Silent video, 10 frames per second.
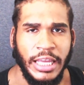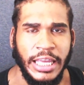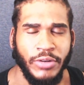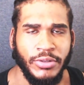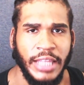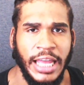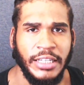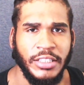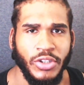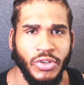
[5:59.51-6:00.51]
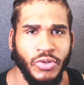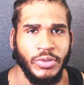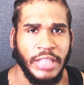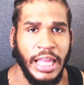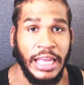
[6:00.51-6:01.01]
It was like a dude
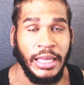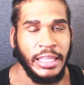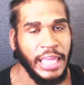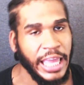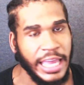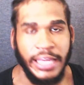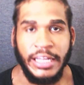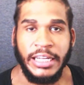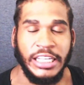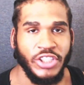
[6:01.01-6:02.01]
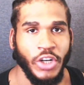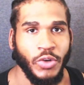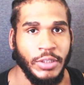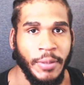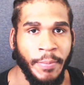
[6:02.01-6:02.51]
like, yeah, he showed
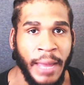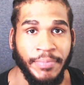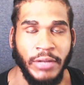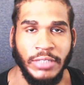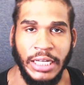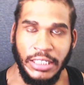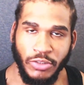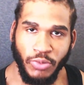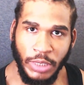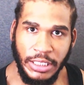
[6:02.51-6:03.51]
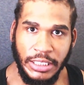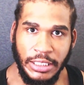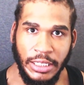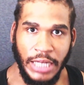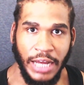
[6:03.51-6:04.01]
them the map. They was like, this really
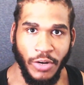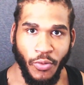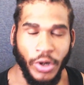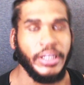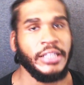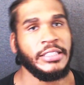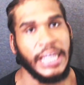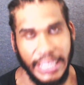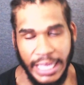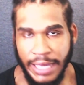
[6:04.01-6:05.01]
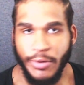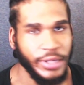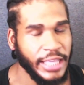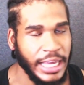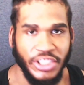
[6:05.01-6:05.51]
how the world. He was like, yeah, but we
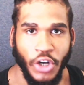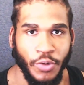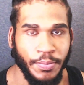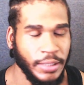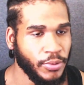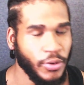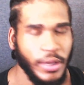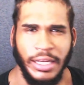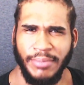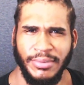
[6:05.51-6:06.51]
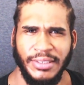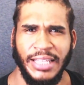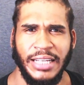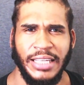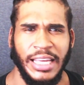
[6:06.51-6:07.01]
can't show people. I'm just
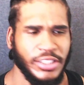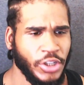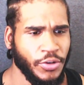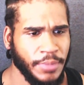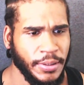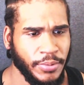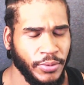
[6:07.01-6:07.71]
like, can't show people.